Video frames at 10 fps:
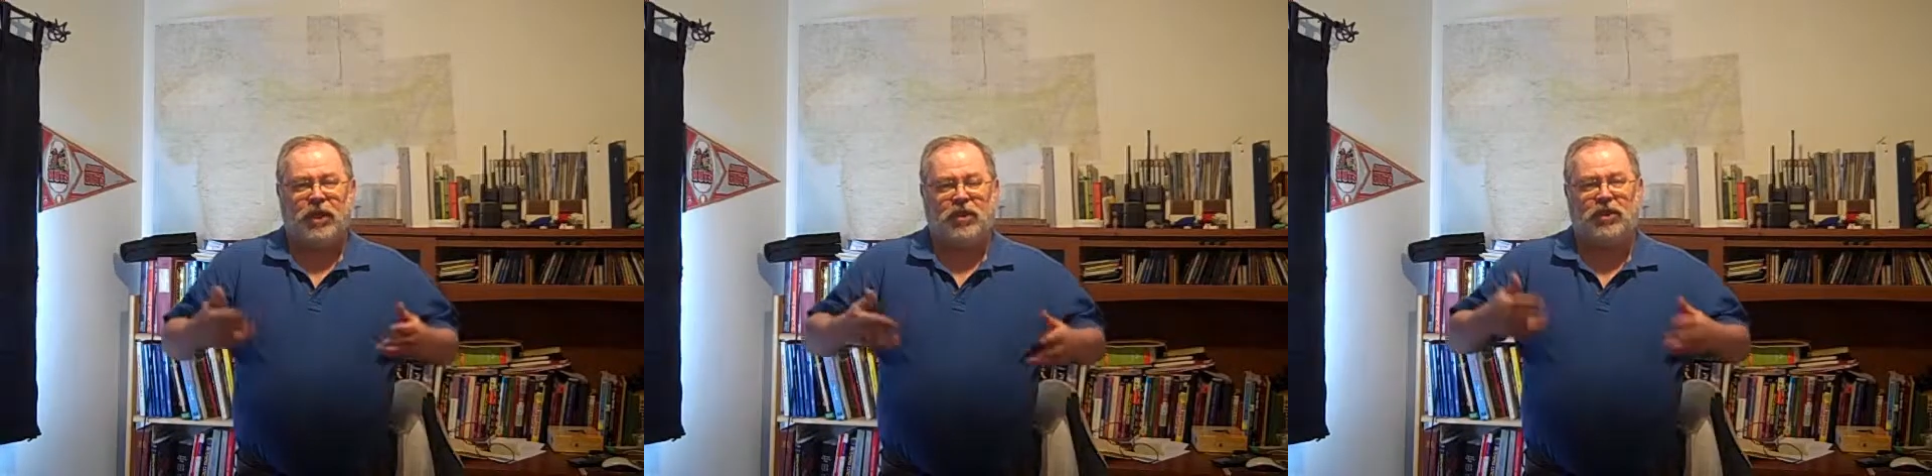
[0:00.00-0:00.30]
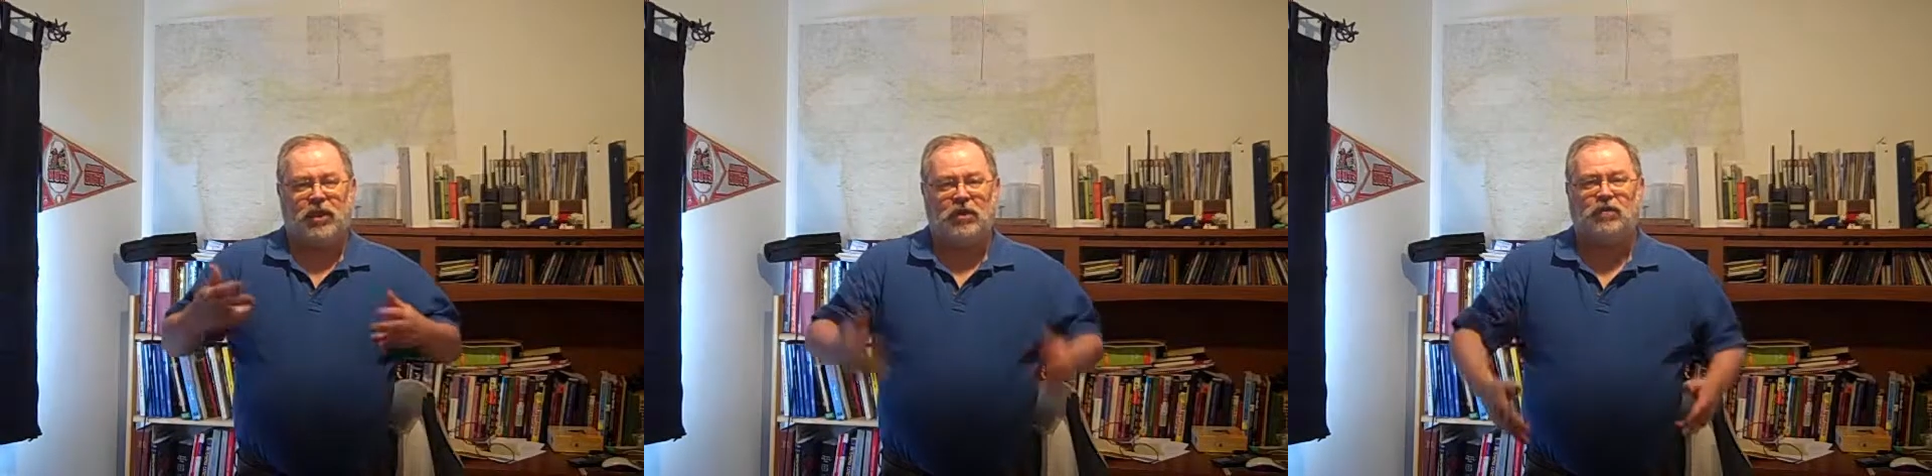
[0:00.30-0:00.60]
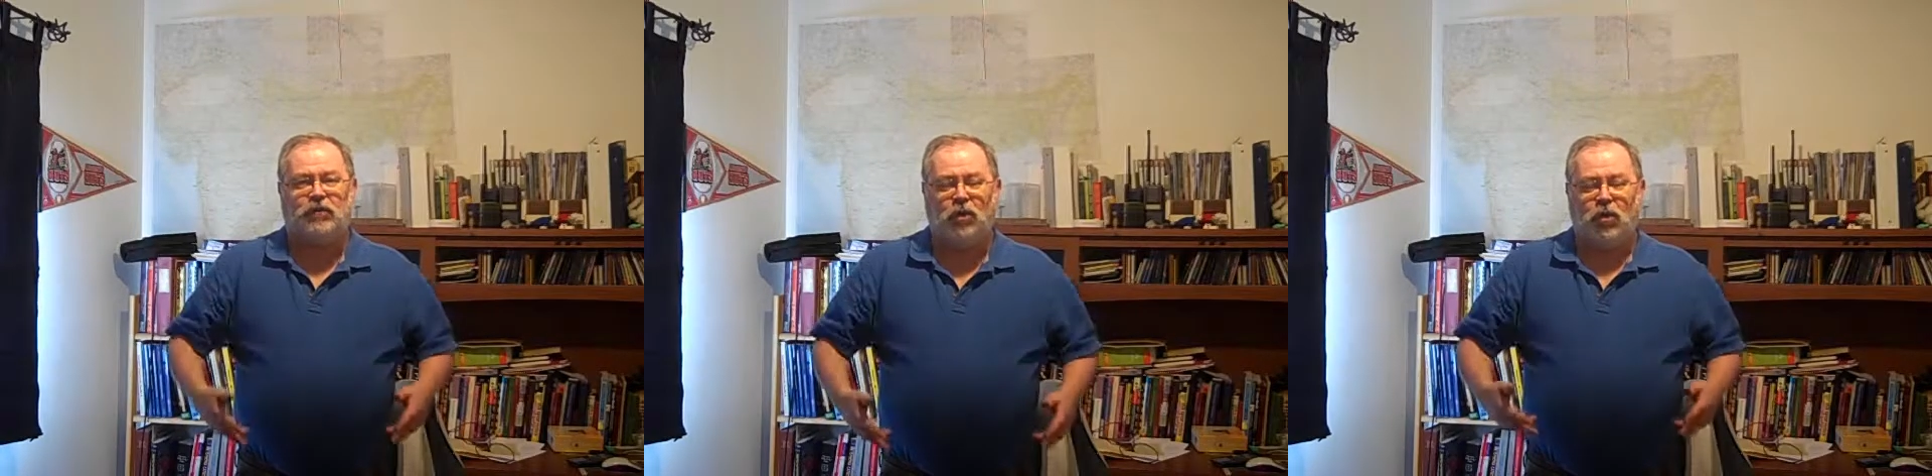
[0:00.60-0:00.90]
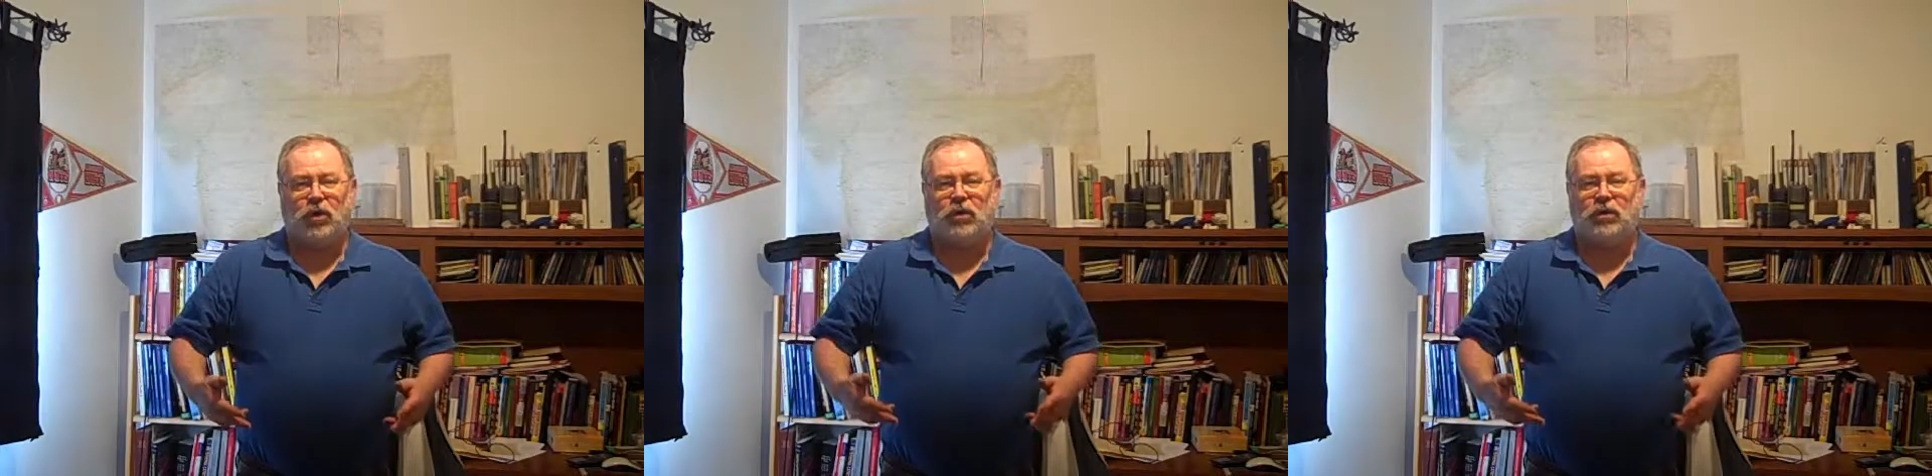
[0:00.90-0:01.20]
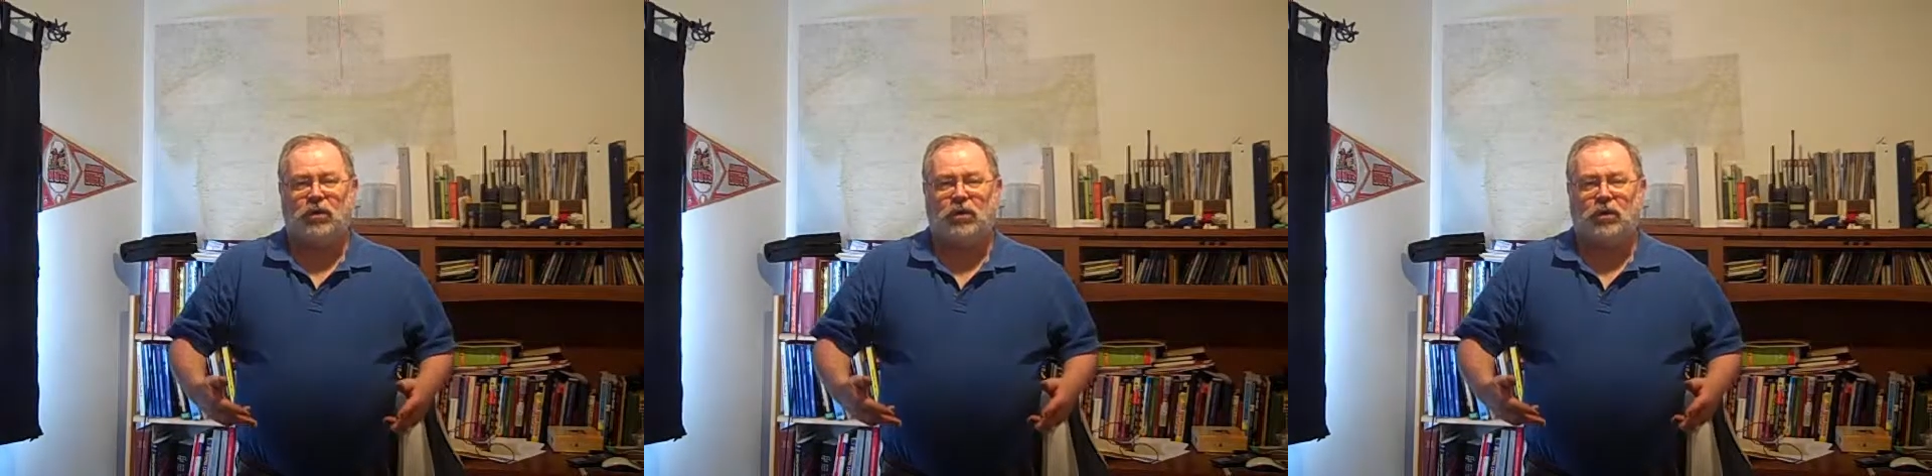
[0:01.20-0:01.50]
Therefore,
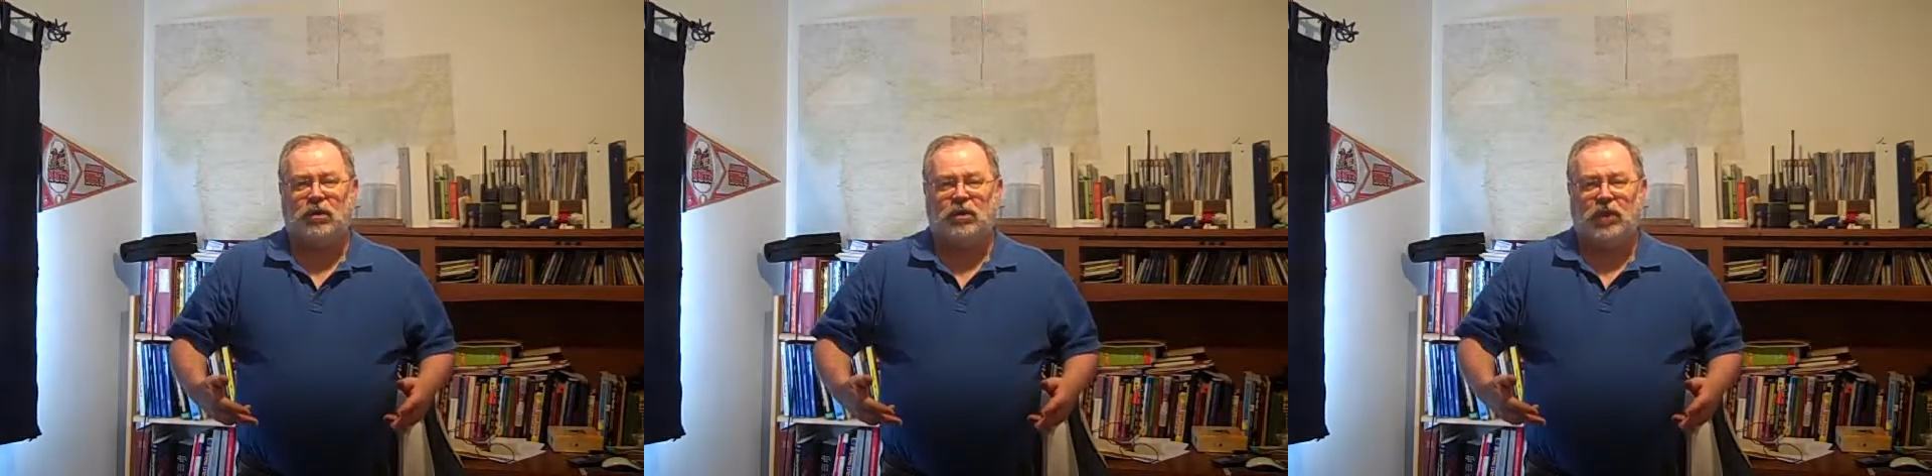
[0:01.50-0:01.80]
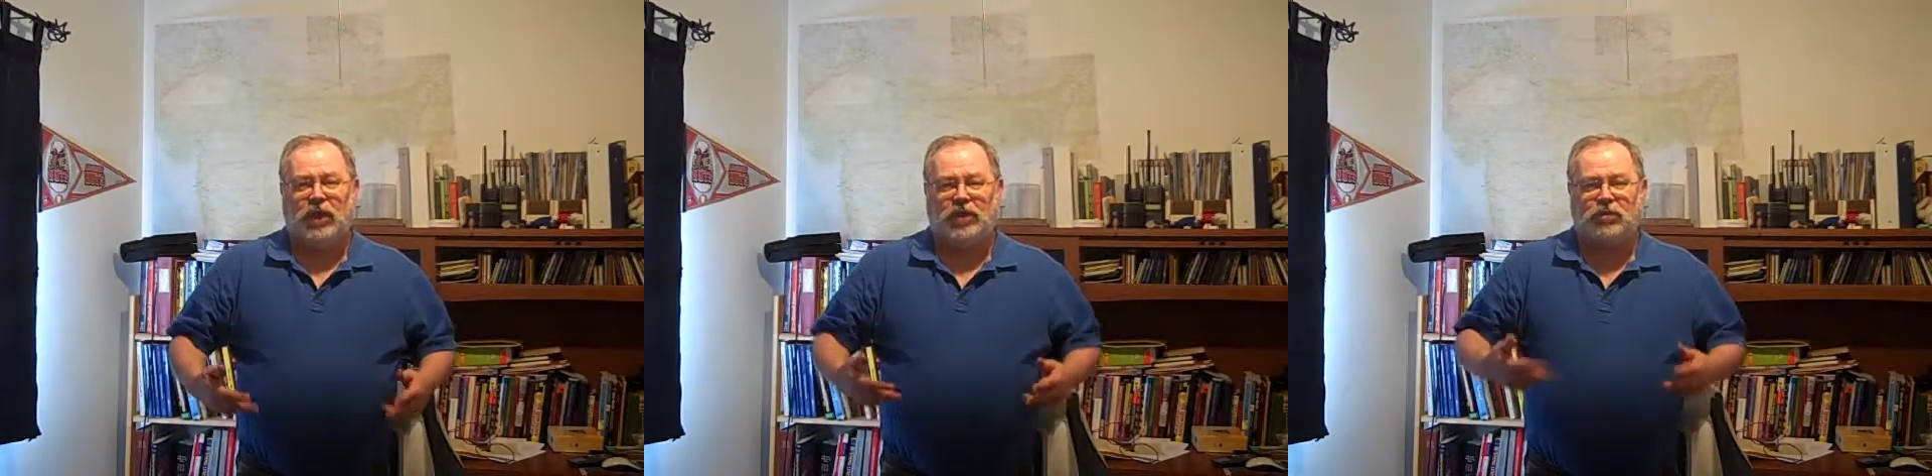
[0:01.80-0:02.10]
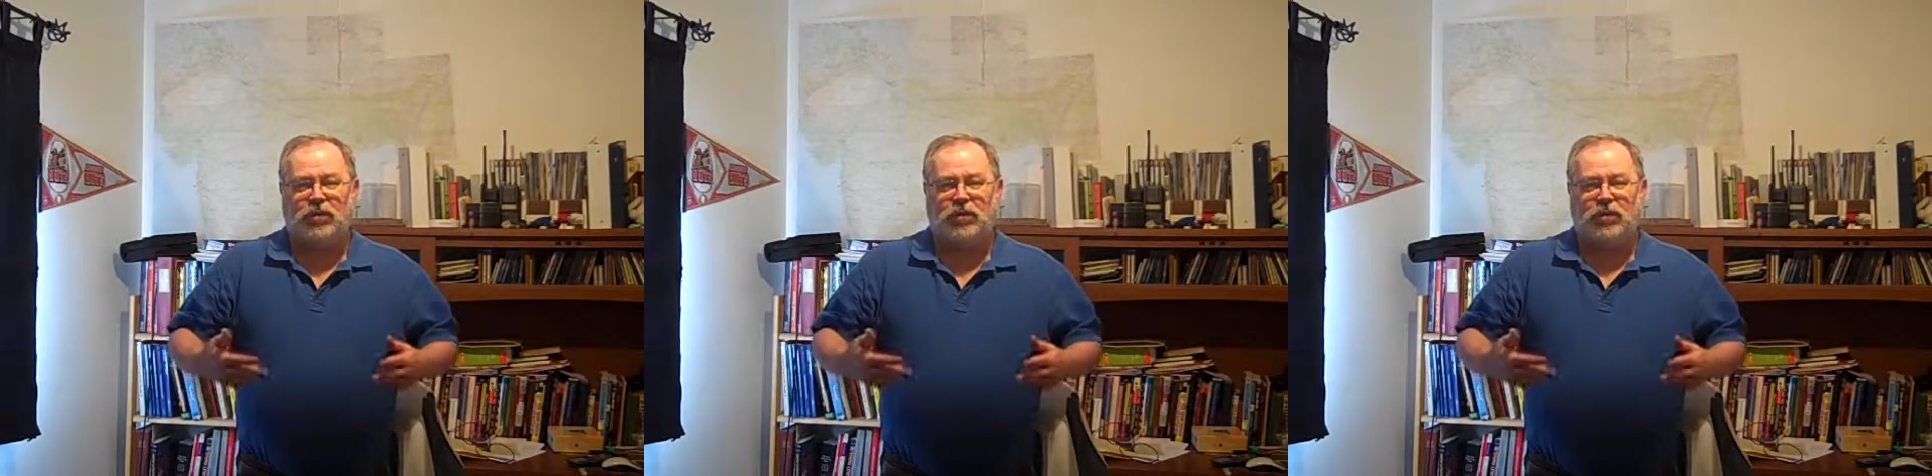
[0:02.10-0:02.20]
it's